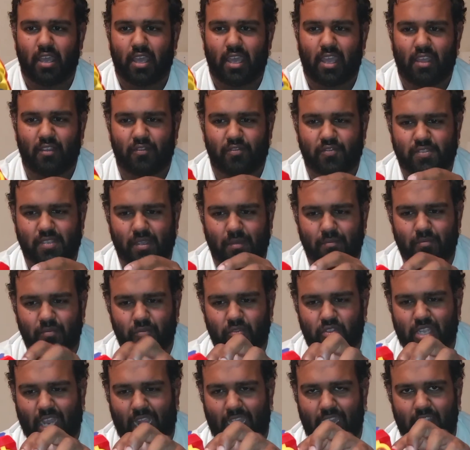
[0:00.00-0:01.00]
if some
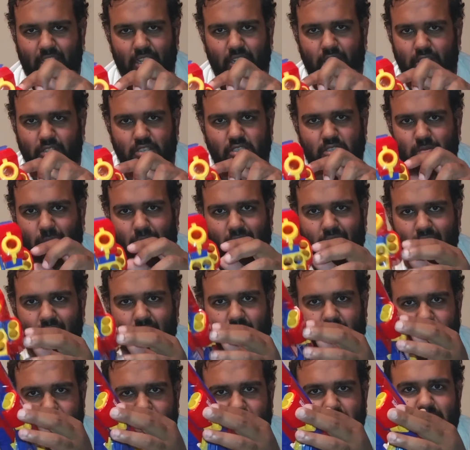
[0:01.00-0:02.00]
tiny little smart
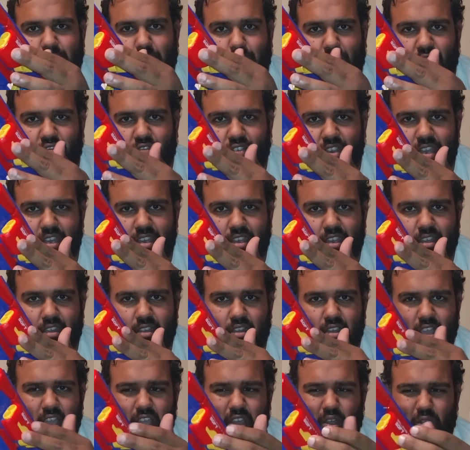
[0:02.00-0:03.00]
AR system will fit in here,